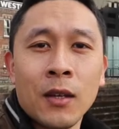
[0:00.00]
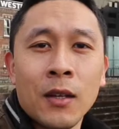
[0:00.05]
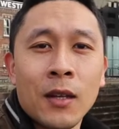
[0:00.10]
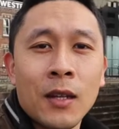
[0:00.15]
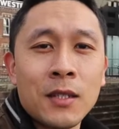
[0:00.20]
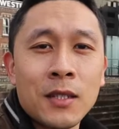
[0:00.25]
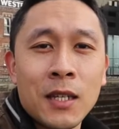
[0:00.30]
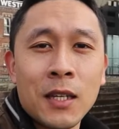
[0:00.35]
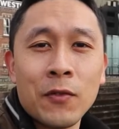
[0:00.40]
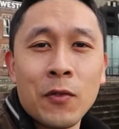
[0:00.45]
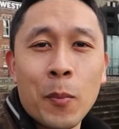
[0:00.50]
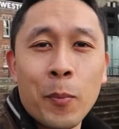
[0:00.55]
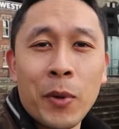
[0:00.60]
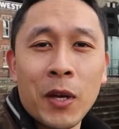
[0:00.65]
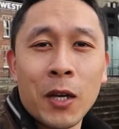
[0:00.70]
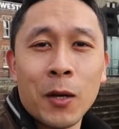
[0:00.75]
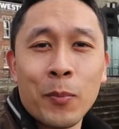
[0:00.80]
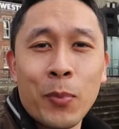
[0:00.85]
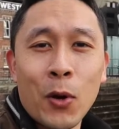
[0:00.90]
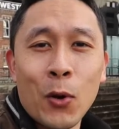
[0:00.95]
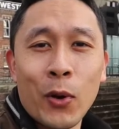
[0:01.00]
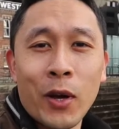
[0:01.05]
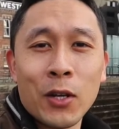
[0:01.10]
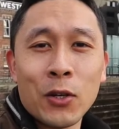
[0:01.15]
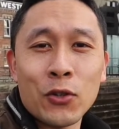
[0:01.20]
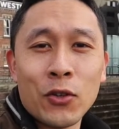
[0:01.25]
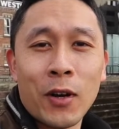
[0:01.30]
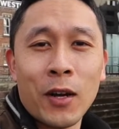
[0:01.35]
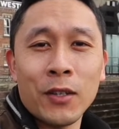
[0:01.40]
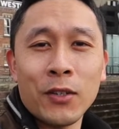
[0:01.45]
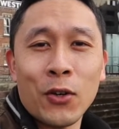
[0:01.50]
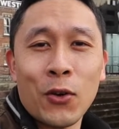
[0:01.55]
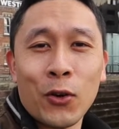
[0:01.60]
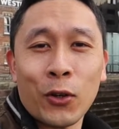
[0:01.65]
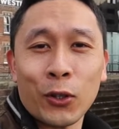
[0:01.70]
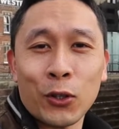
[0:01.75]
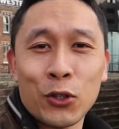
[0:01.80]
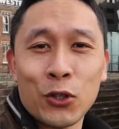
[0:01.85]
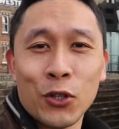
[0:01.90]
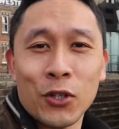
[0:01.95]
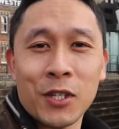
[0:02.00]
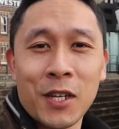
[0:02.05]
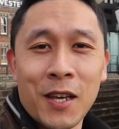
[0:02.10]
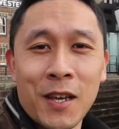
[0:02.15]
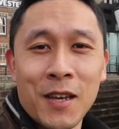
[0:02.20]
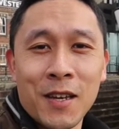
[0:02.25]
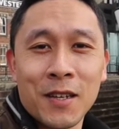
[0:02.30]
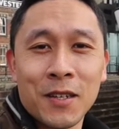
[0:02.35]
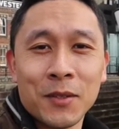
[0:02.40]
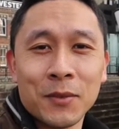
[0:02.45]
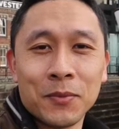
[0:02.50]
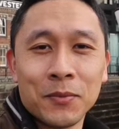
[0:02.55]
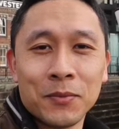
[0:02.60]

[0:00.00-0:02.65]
There's an even bigger boat in dry dock just here.